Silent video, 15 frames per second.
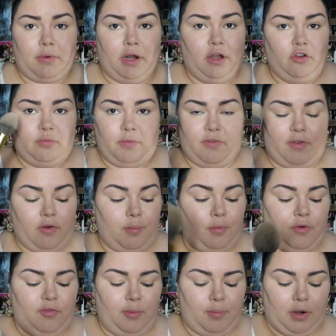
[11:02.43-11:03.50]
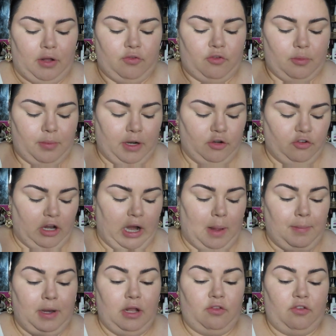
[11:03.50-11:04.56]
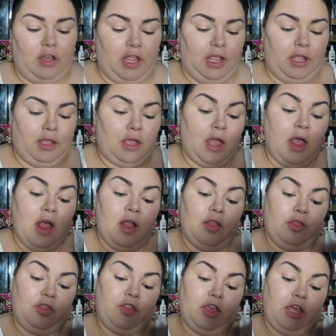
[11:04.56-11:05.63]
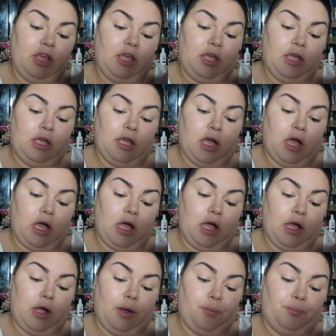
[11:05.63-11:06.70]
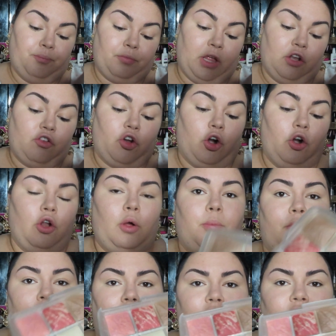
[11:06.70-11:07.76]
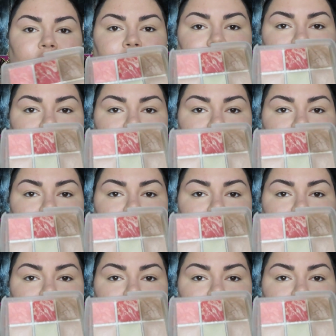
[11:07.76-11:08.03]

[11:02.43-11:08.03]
brush, my favorite Morphe bronzer brush, and I'm going to take the Eternal Bronze